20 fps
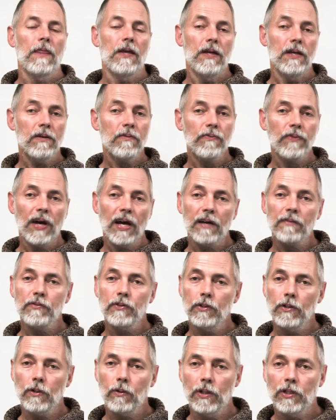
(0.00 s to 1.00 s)
If,
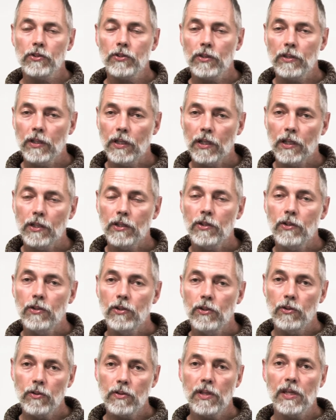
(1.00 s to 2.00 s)
after your questionnaire,
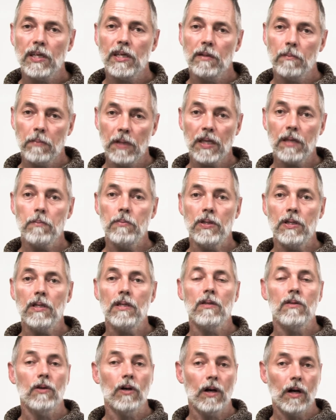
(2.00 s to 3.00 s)
you think it may
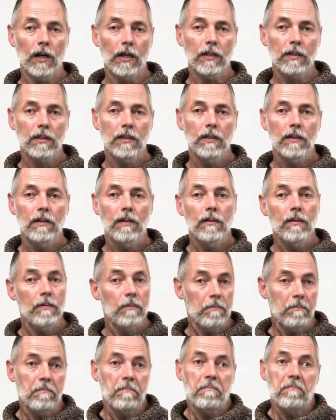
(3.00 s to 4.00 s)
be the heart,
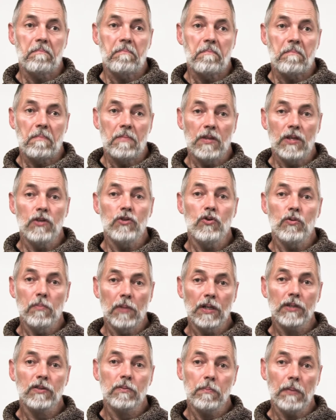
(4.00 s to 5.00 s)
then you
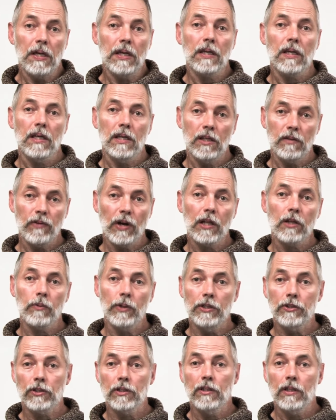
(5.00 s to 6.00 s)
must make an
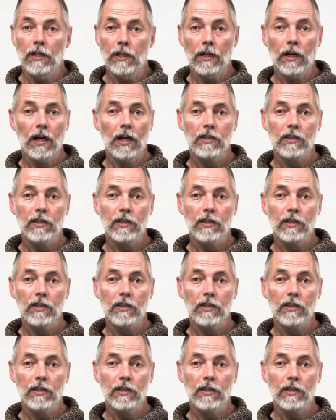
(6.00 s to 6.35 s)
evaluation in a